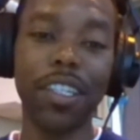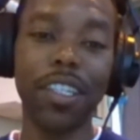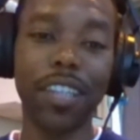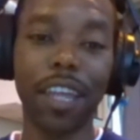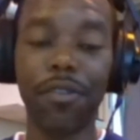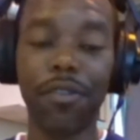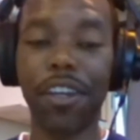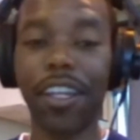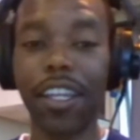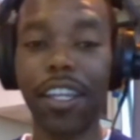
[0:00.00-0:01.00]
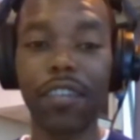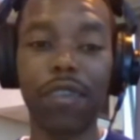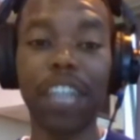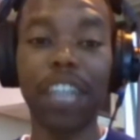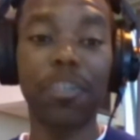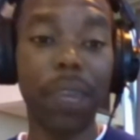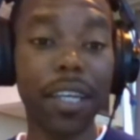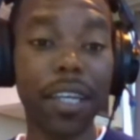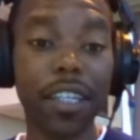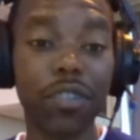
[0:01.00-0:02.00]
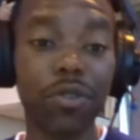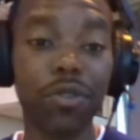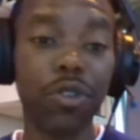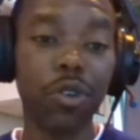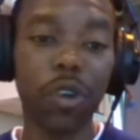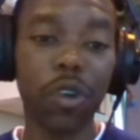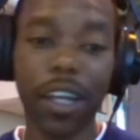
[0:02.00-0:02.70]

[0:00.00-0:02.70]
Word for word: in South Africa and then to actually make it into New York,